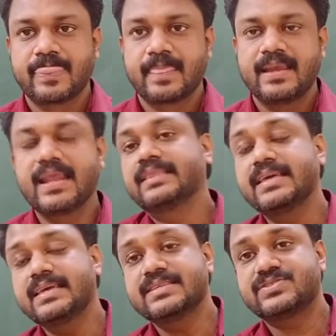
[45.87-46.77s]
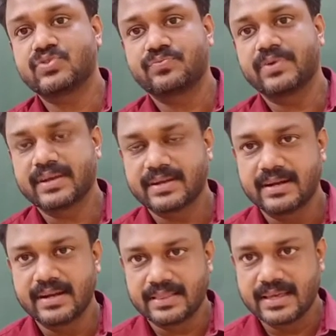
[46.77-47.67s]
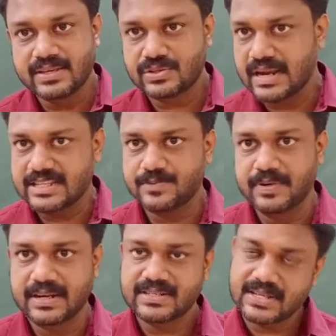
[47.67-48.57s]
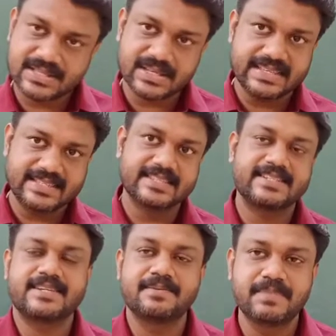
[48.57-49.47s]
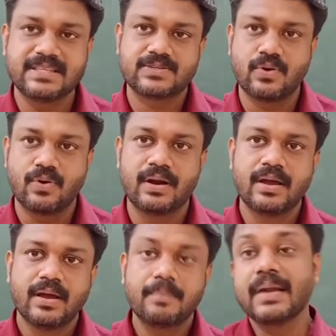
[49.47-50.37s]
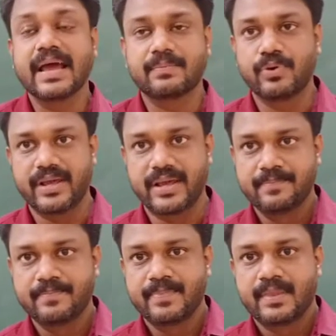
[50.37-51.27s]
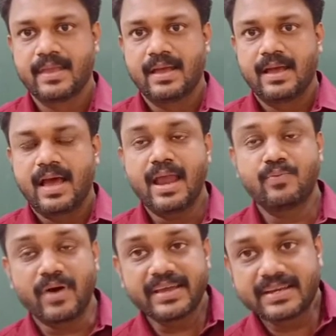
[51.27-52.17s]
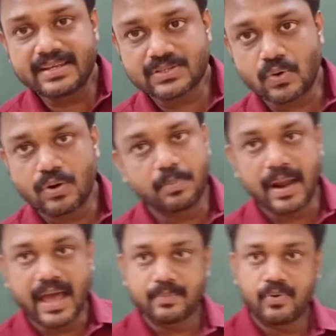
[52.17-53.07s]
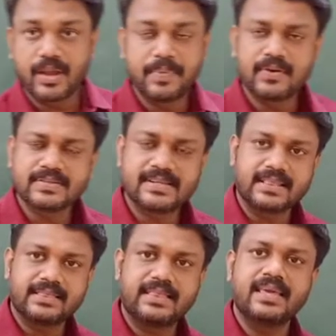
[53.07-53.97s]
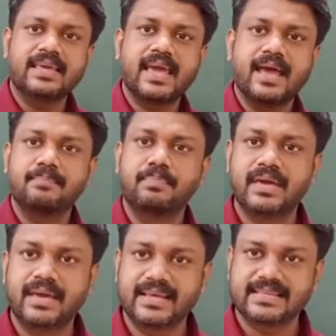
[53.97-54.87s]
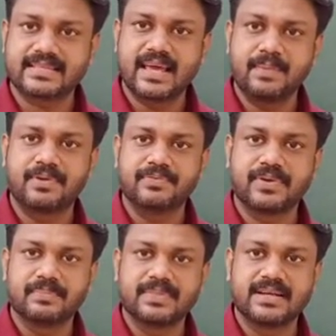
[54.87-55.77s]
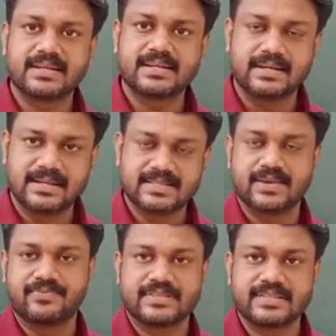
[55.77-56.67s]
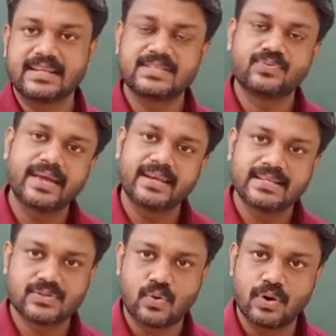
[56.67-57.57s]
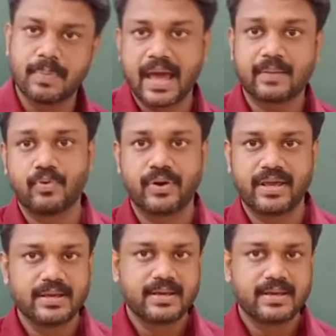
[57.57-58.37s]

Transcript: Nothing is reflected, nothing is transmitted. Such a system is called black body. And why it is called black body? Because nothing can be escaped from that surface. That is why it is called black body.